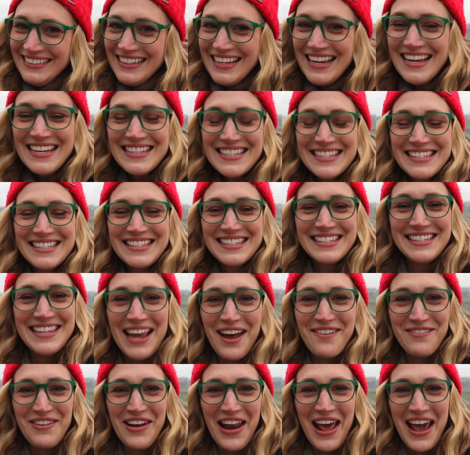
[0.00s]
it's
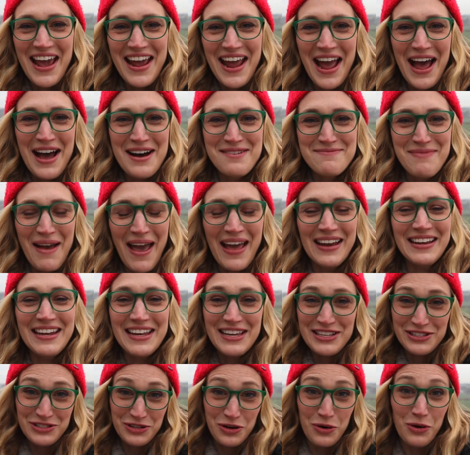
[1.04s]
7 a.m. and
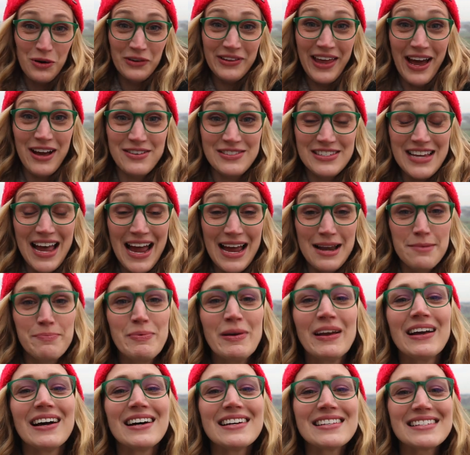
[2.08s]
it's cold outside
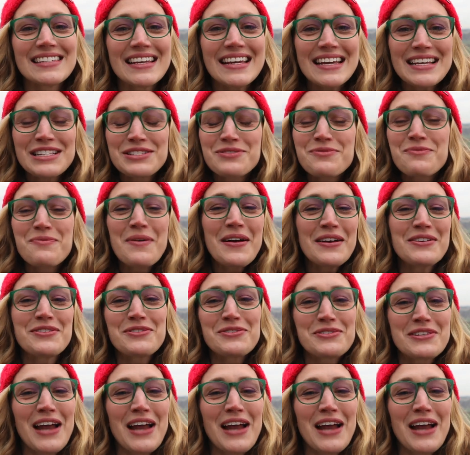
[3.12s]
because it's winter